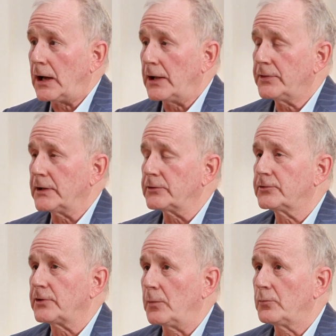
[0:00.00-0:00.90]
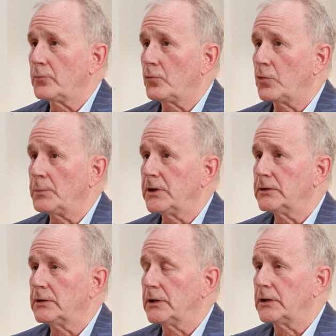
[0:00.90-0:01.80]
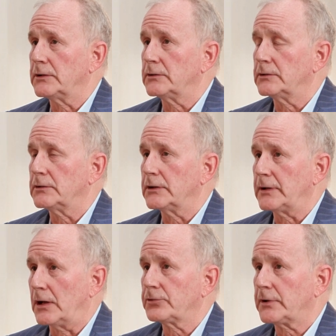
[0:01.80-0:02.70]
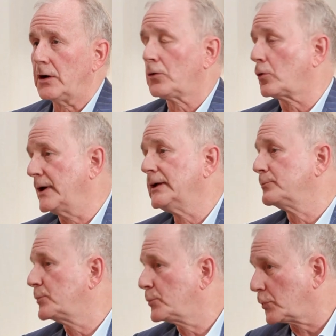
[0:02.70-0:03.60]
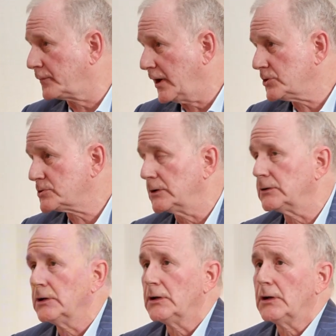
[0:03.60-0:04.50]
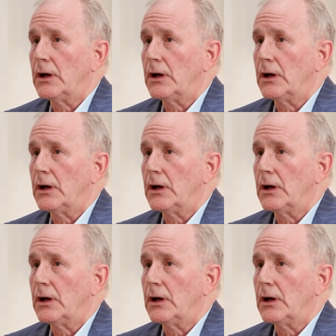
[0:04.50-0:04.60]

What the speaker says: I think some women in healthcare or any profession,